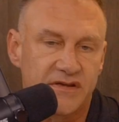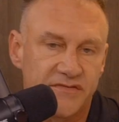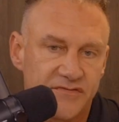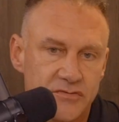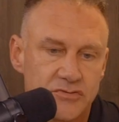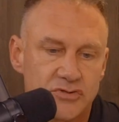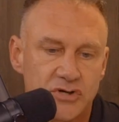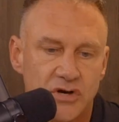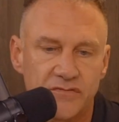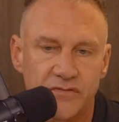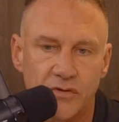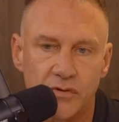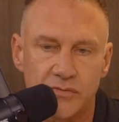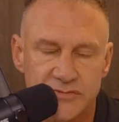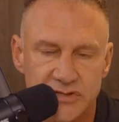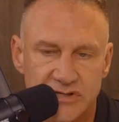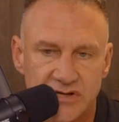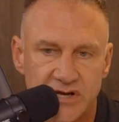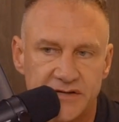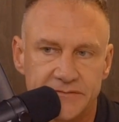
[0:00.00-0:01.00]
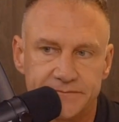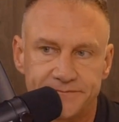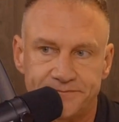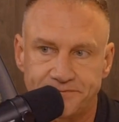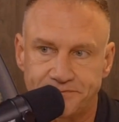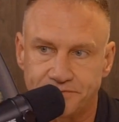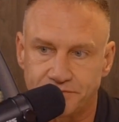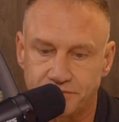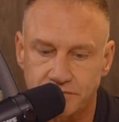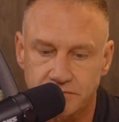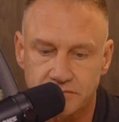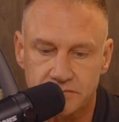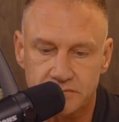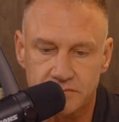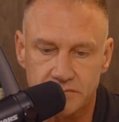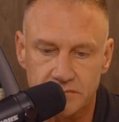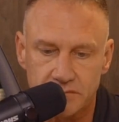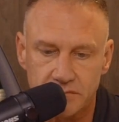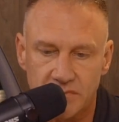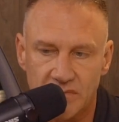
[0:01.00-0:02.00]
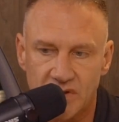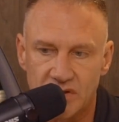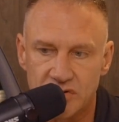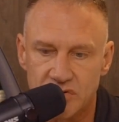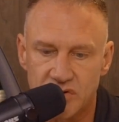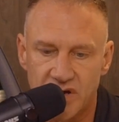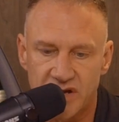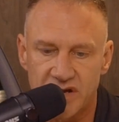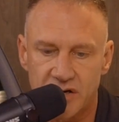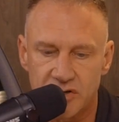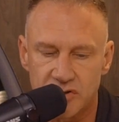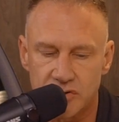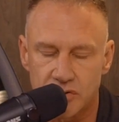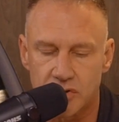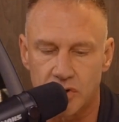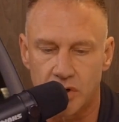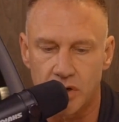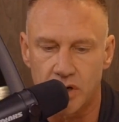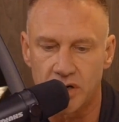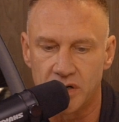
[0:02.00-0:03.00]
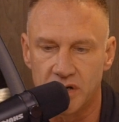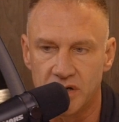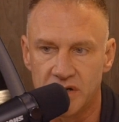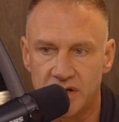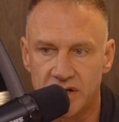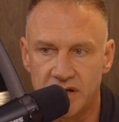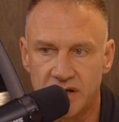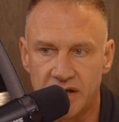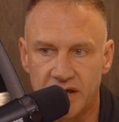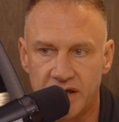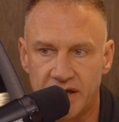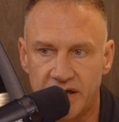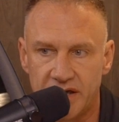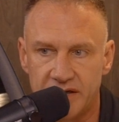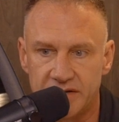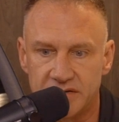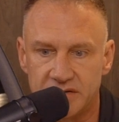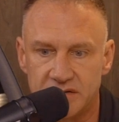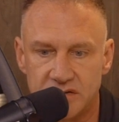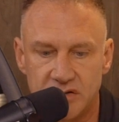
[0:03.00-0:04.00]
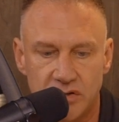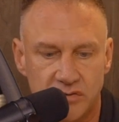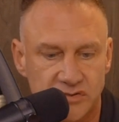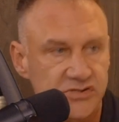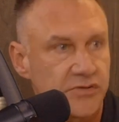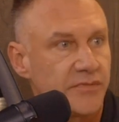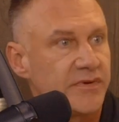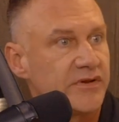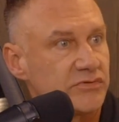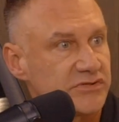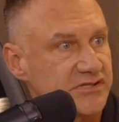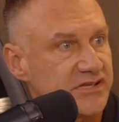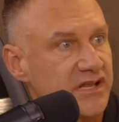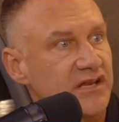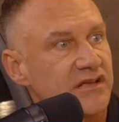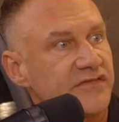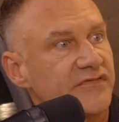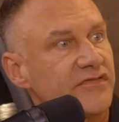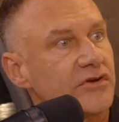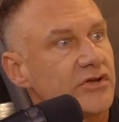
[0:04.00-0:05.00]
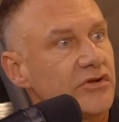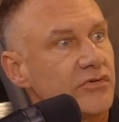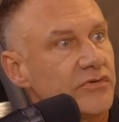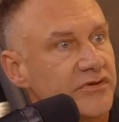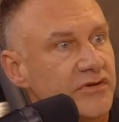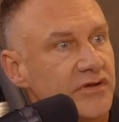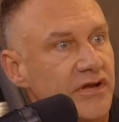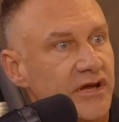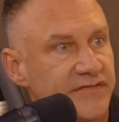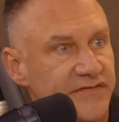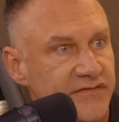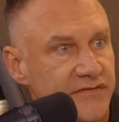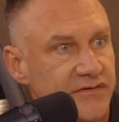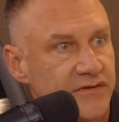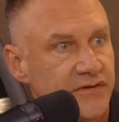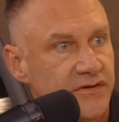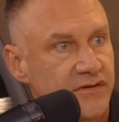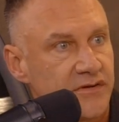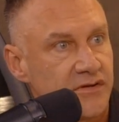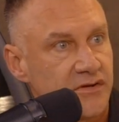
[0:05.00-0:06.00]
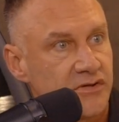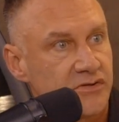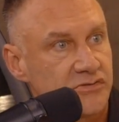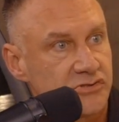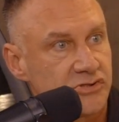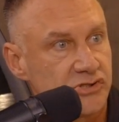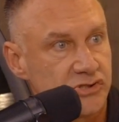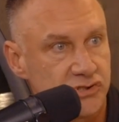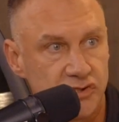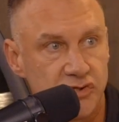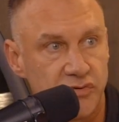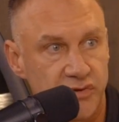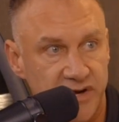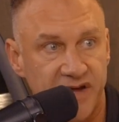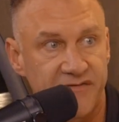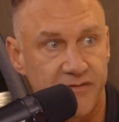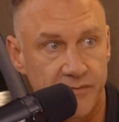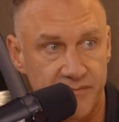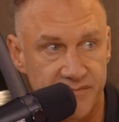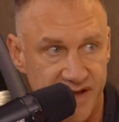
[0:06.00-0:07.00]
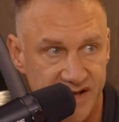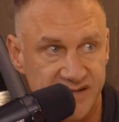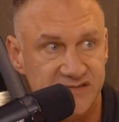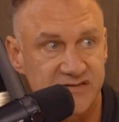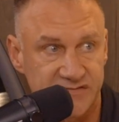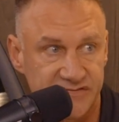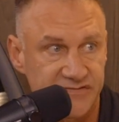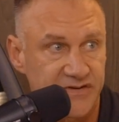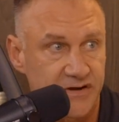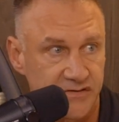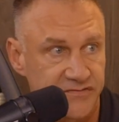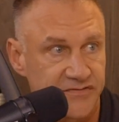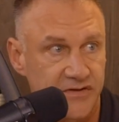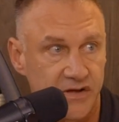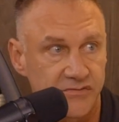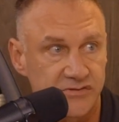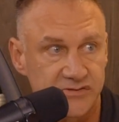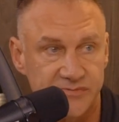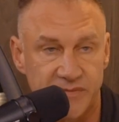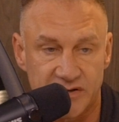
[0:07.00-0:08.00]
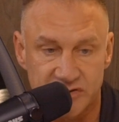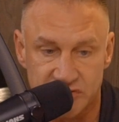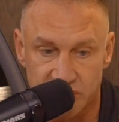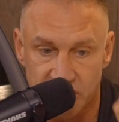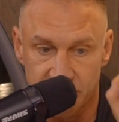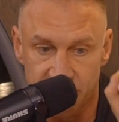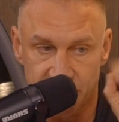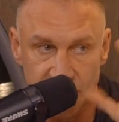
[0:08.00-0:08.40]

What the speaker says: if you drove home tonight and you got out of your car and, somebody was standing in front of you with a knife, you would have a massive fight or flight response, right?